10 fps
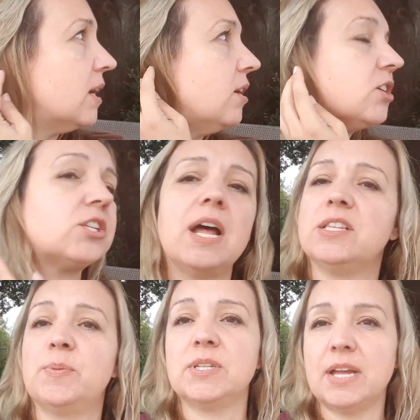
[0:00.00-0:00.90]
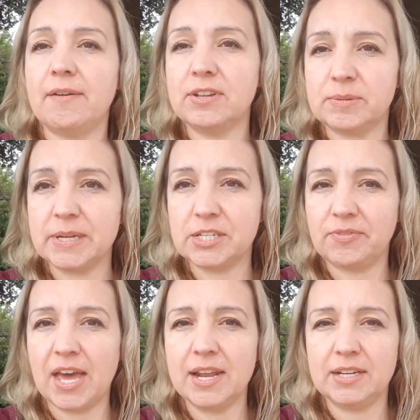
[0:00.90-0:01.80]
know you're just not supposed to have as much of
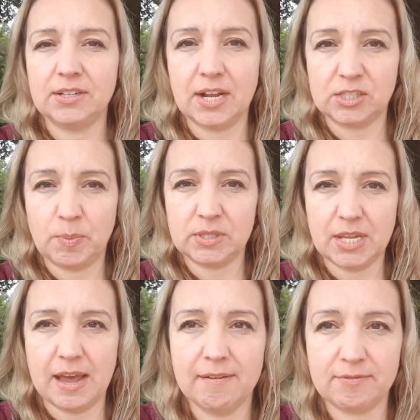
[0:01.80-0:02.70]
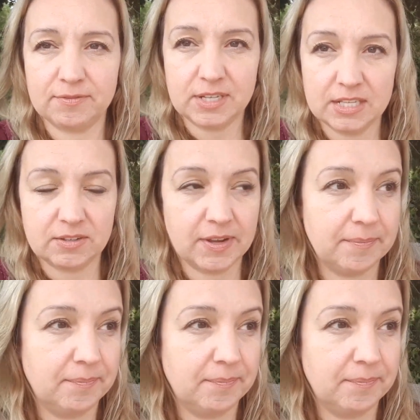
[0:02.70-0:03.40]
that, and you're not supposed to have tons of it.